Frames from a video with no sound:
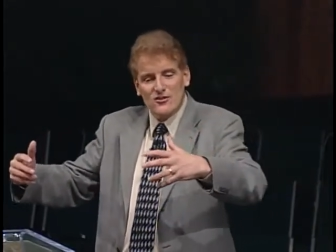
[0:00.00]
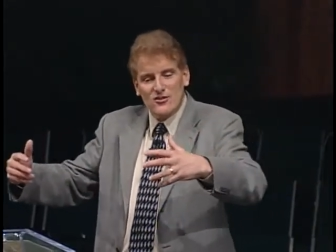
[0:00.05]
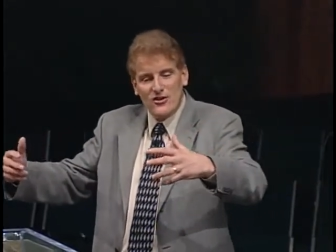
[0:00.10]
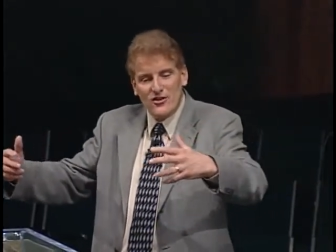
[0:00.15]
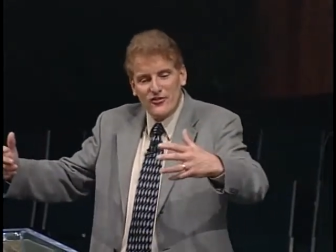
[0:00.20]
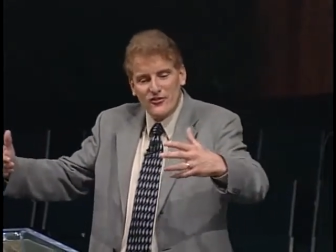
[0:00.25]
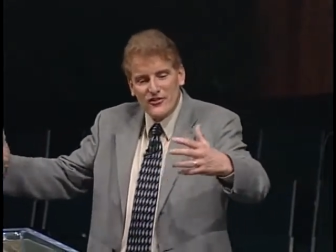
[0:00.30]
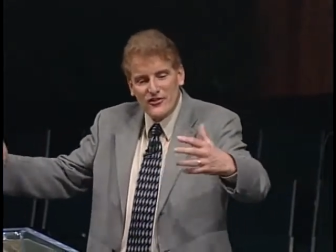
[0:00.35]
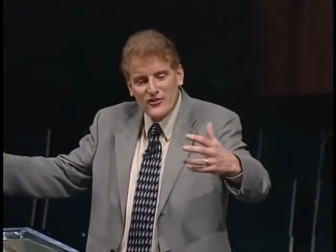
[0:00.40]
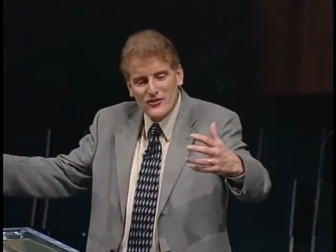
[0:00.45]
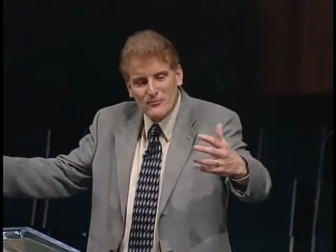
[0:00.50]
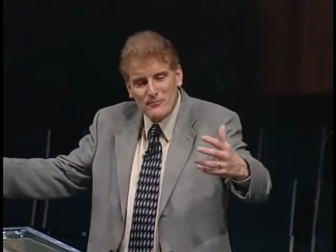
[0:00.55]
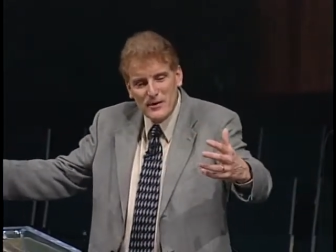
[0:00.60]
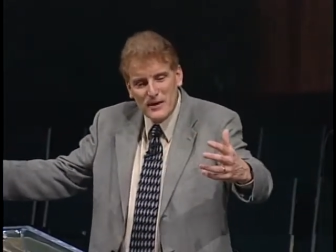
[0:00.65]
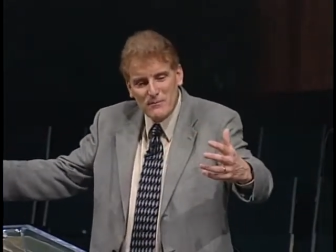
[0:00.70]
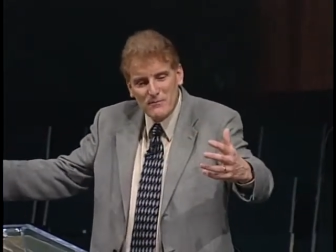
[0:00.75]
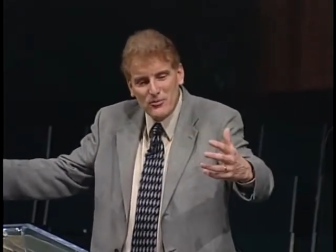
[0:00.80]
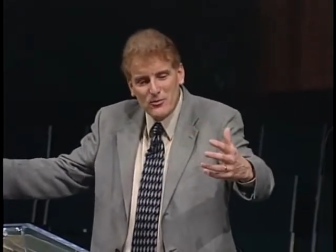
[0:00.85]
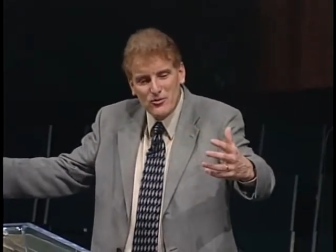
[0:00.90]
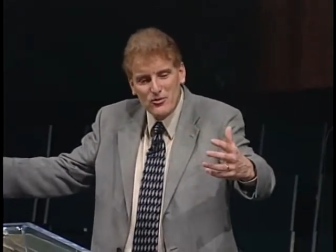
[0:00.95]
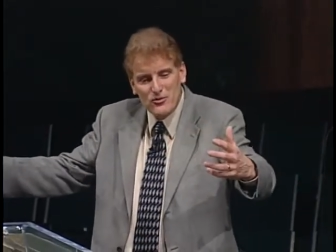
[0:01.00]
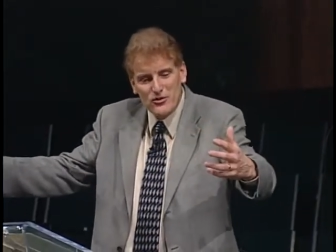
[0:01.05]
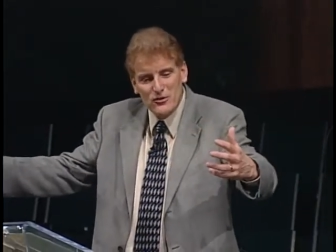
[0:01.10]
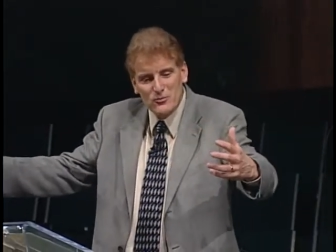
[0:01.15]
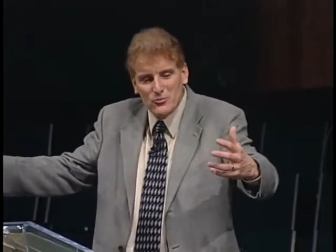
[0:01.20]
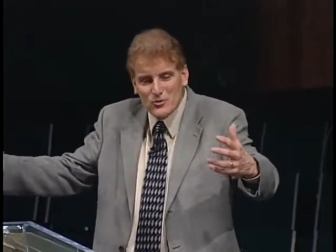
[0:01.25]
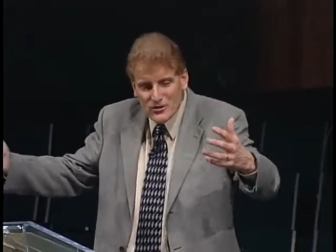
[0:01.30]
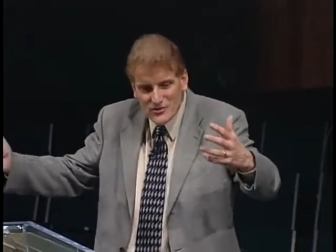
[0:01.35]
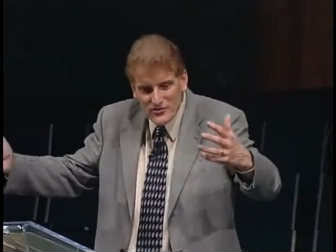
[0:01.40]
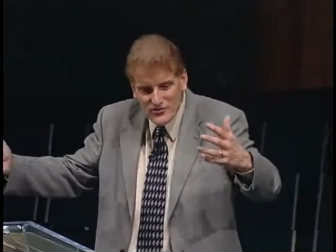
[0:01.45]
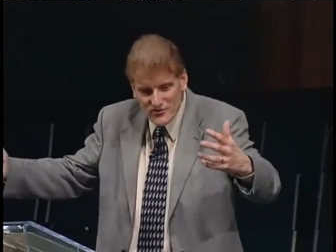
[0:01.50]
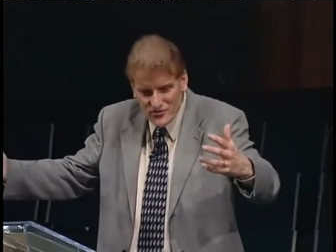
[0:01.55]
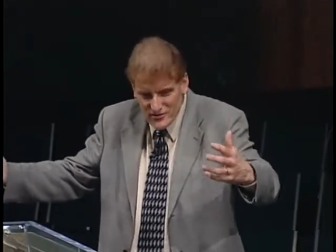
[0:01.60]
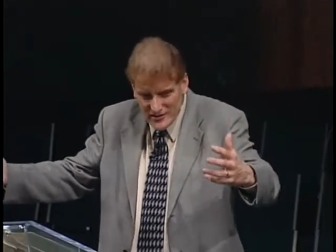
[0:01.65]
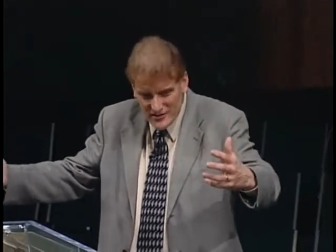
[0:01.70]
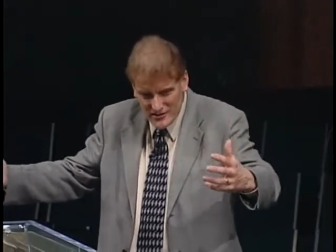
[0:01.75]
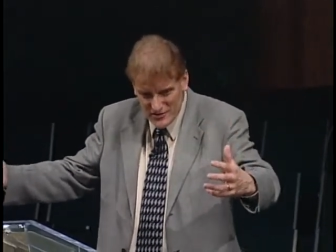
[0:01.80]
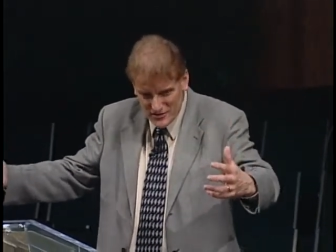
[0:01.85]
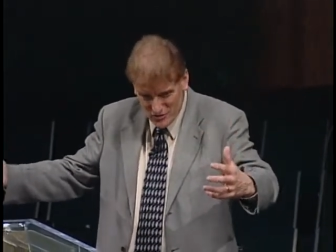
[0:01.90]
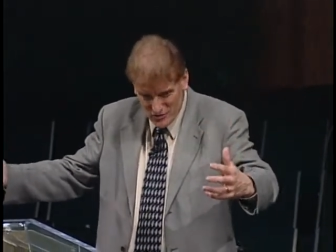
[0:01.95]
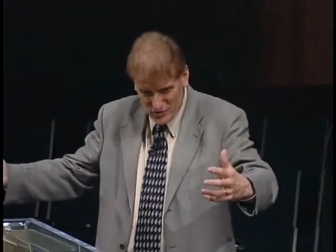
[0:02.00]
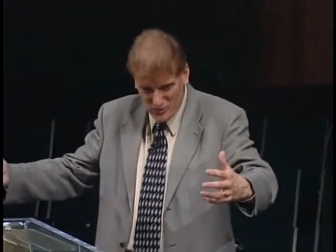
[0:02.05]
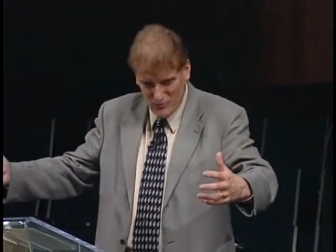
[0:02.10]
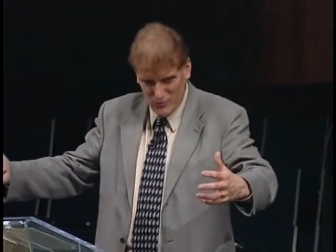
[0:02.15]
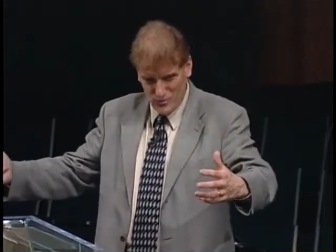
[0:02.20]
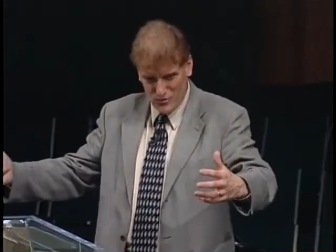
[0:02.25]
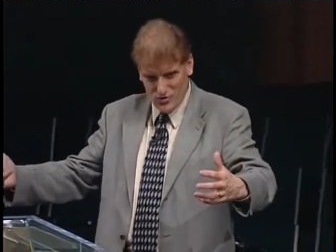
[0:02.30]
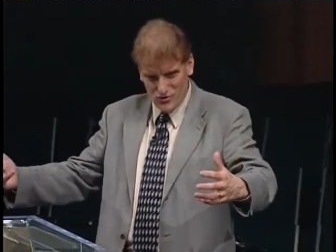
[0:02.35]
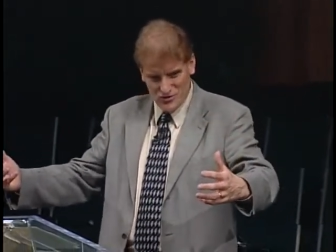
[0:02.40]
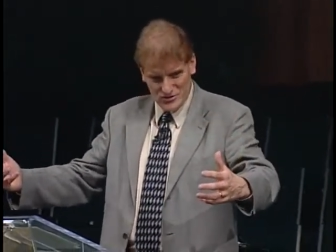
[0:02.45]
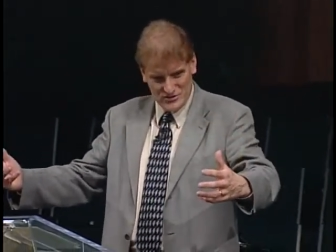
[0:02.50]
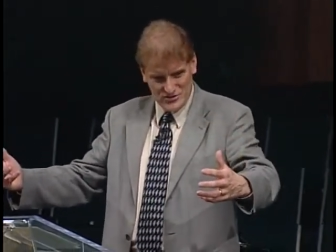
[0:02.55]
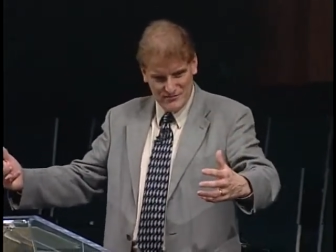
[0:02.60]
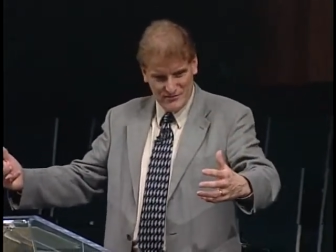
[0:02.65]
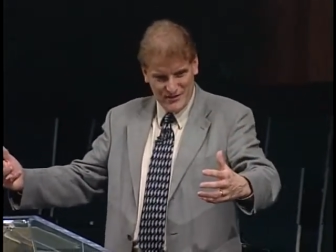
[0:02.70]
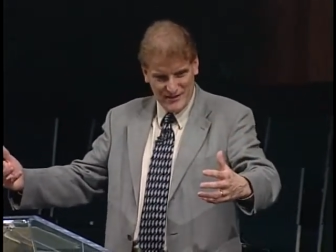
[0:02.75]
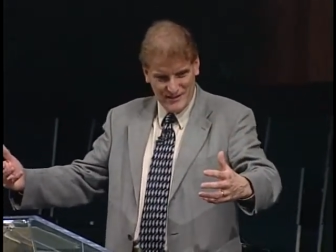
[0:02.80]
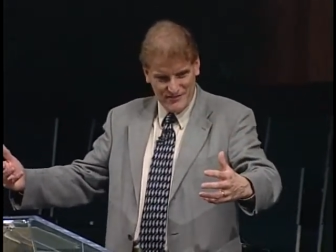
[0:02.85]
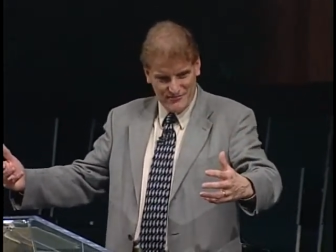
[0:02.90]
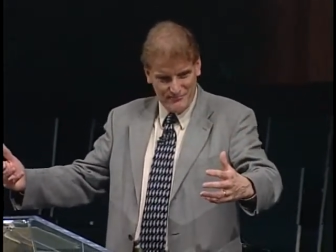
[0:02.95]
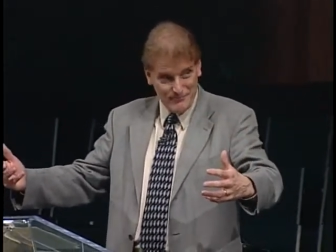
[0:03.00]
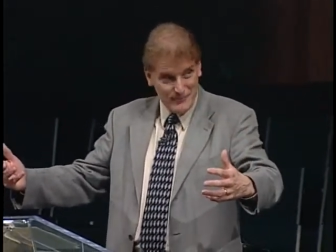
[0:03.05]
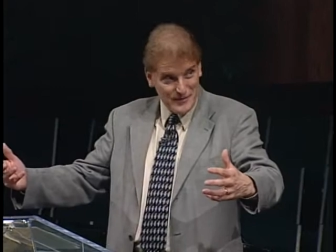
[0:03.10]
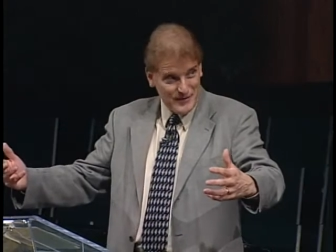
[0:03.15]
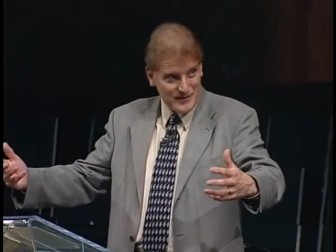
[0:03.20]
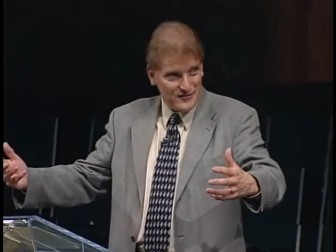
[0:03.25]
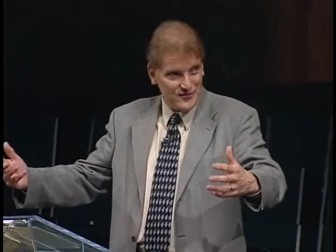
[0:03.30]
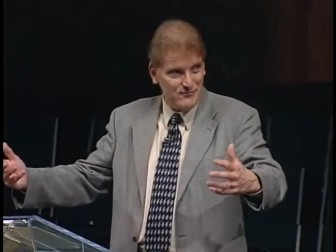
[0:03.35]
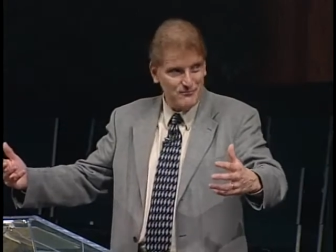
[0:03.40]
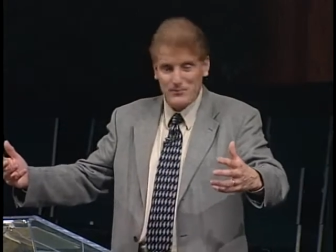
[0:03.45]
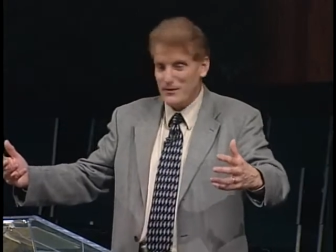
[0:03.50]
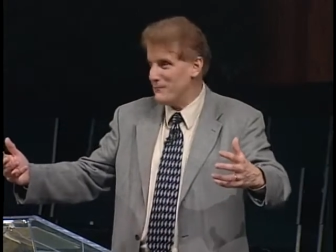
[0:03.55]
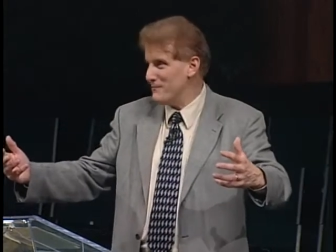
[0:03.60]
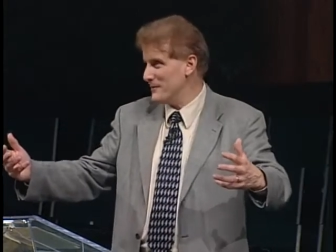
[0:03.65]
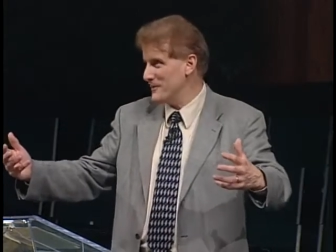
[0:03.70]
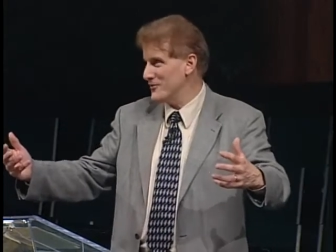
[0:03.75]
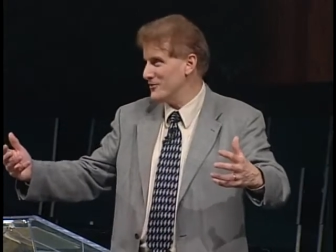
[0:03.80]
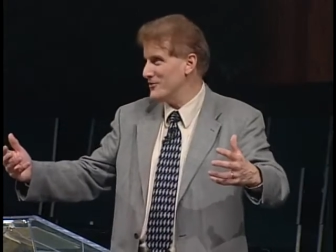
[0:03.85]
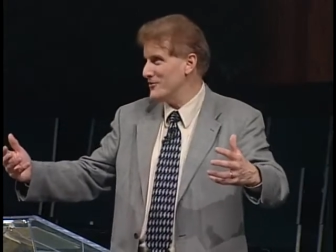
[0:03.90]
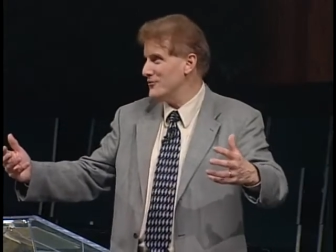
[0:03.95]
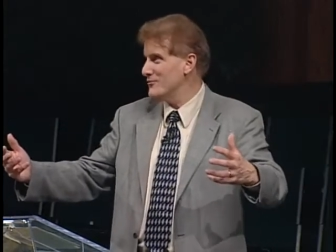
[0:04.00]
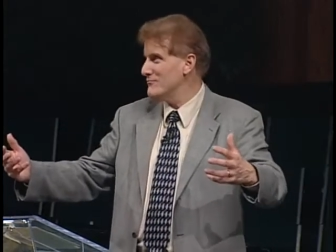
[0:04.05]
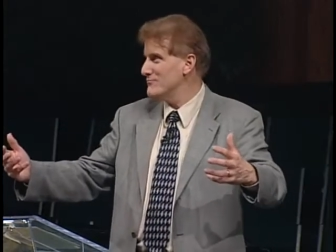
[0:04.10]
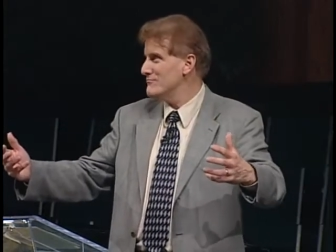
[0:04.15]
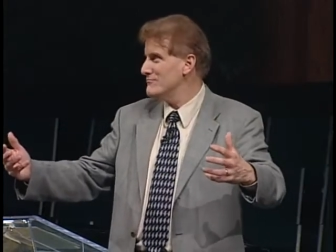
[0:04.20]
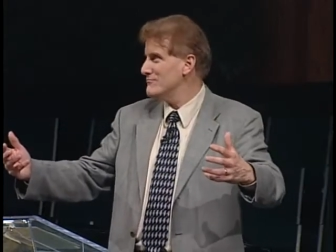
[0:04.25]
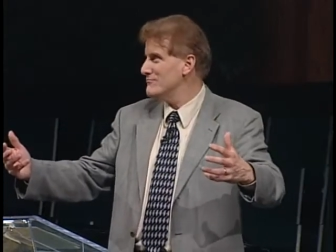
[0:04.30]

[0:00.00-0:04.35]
crossing to people who you wouldn't in the normal course of life meet and bump into?